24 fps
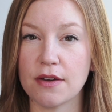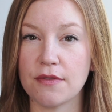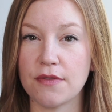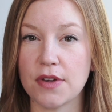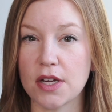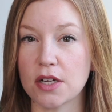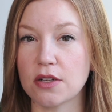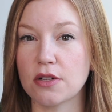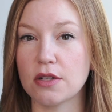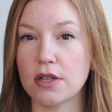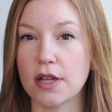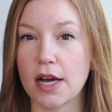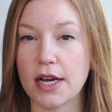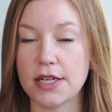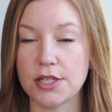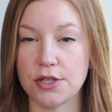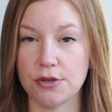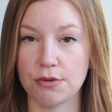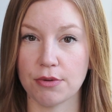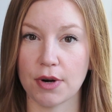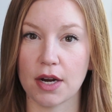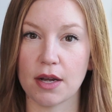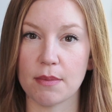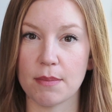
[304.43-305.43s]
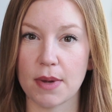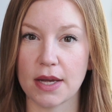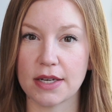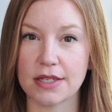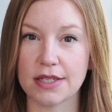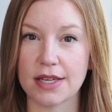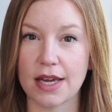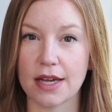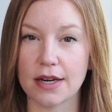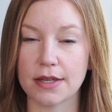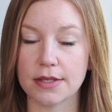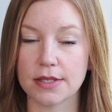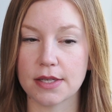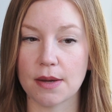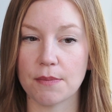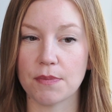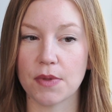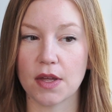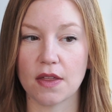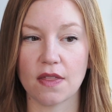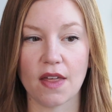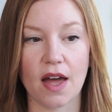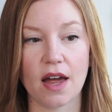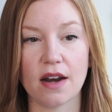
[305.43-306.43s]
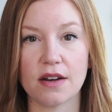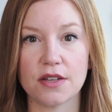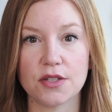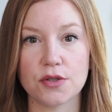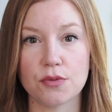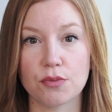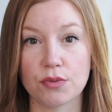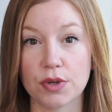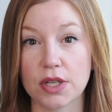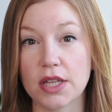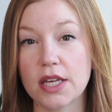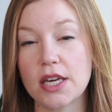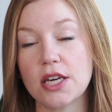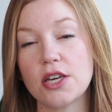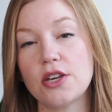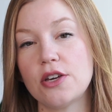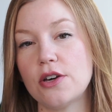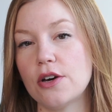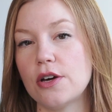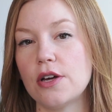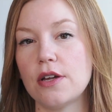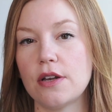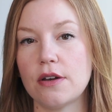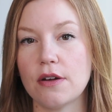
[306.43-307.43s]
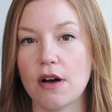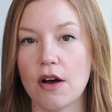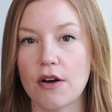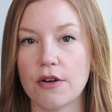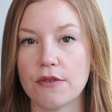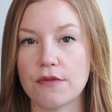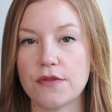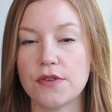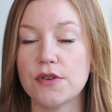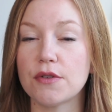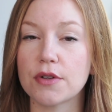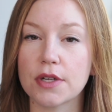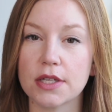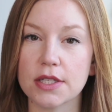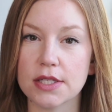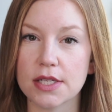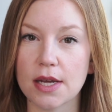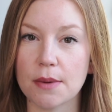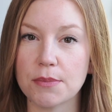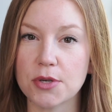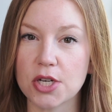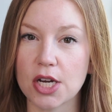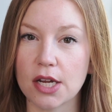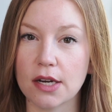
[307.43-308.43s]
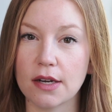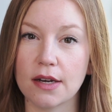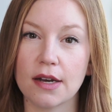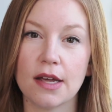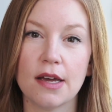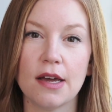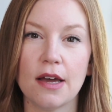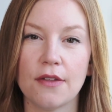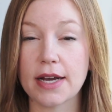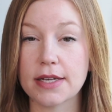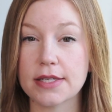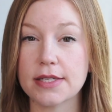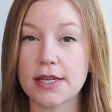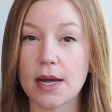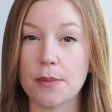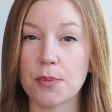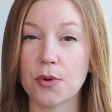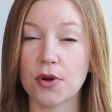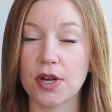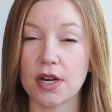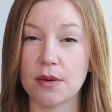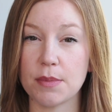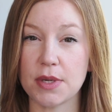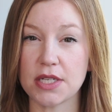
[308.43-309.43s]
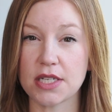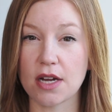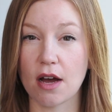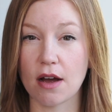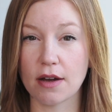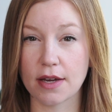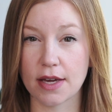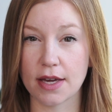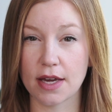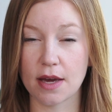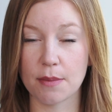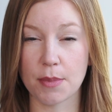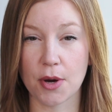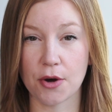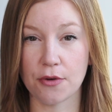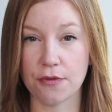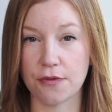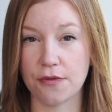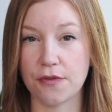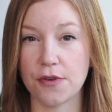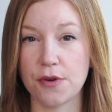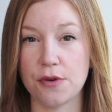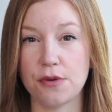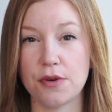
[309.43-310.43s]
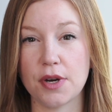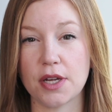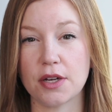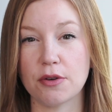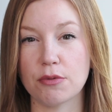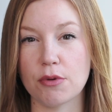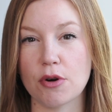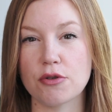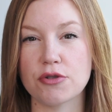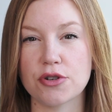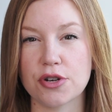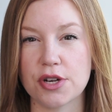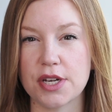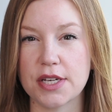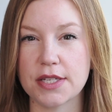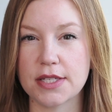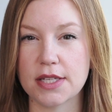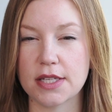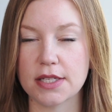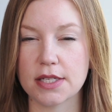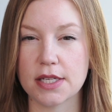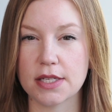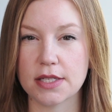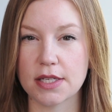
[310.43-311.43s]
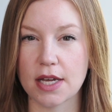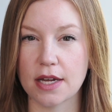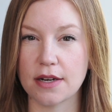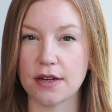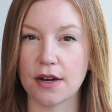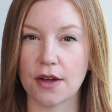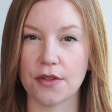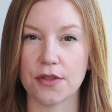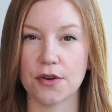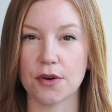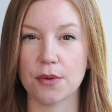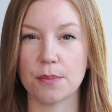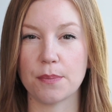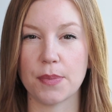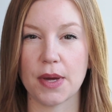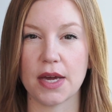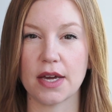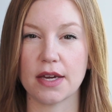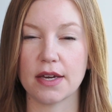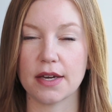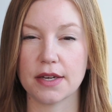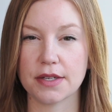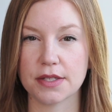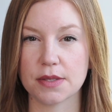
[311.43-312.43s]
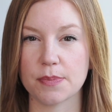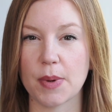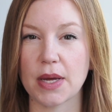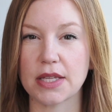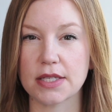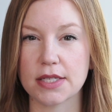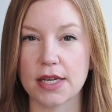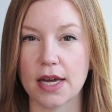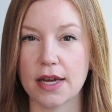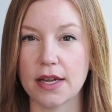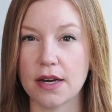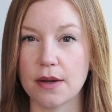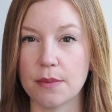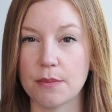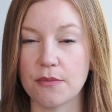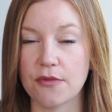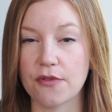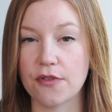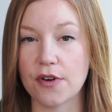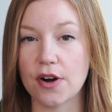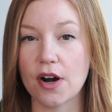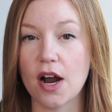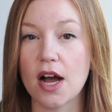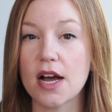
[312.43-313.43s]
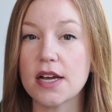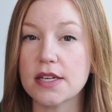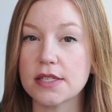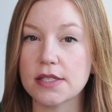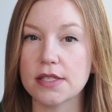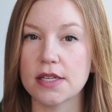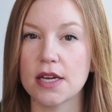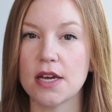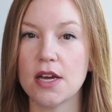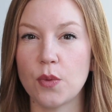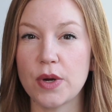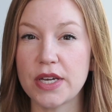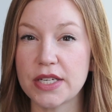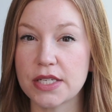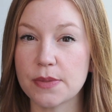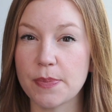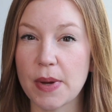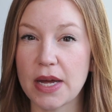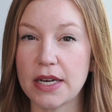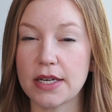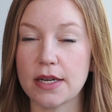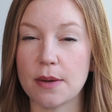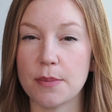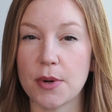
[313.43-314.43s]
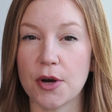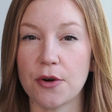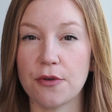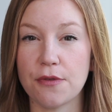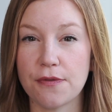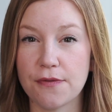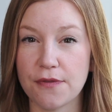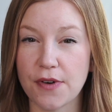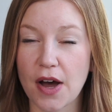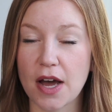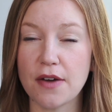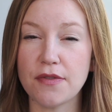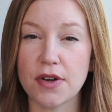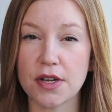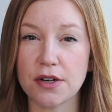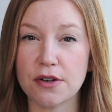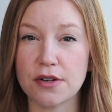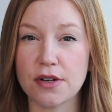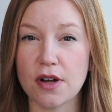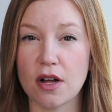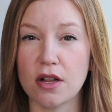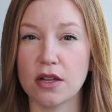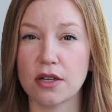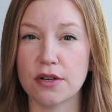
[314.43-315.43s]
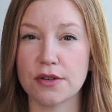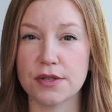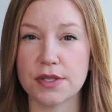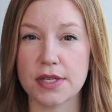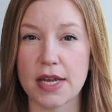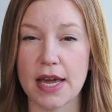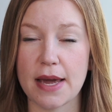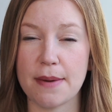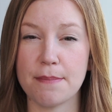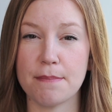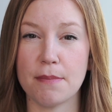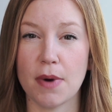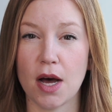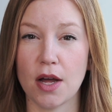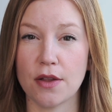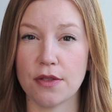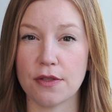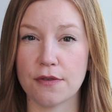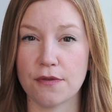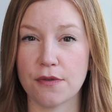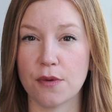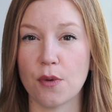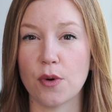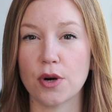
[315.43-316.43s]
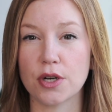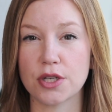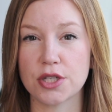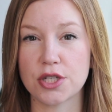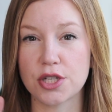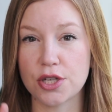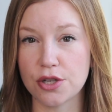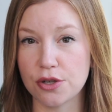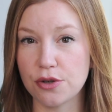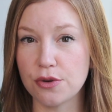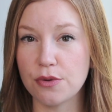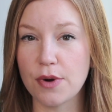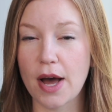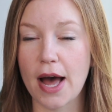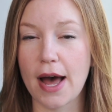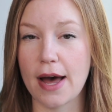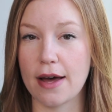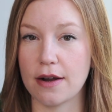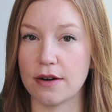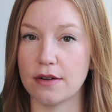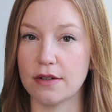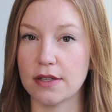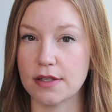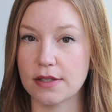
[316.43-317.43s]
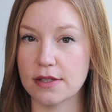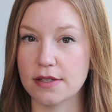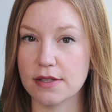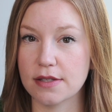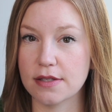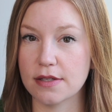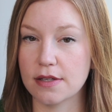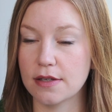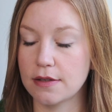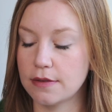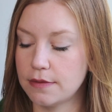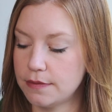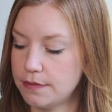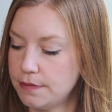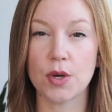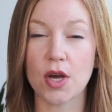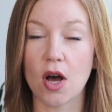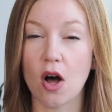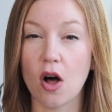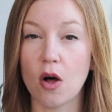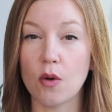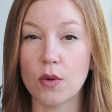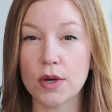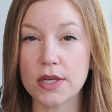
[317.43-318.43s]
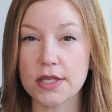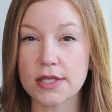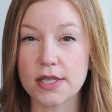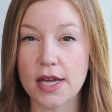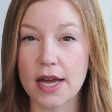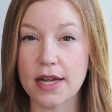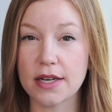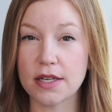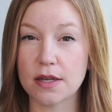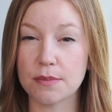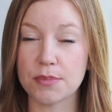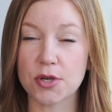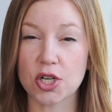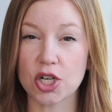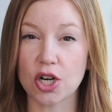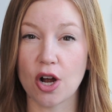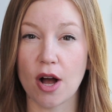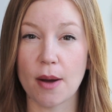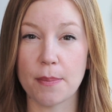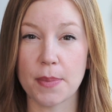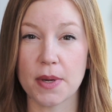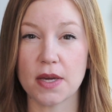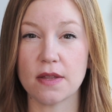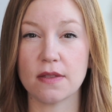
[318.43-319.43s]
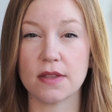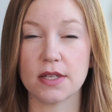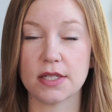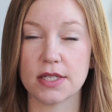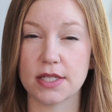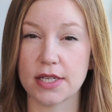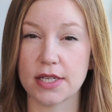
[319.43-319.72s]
a vehicle, I do recommend getting something that is really good on fuel consumption. Next up, we're going to be talking about food and groceries. This is another big expense item for us. We spend about $500 a month for 2 adults. We always end up shopping the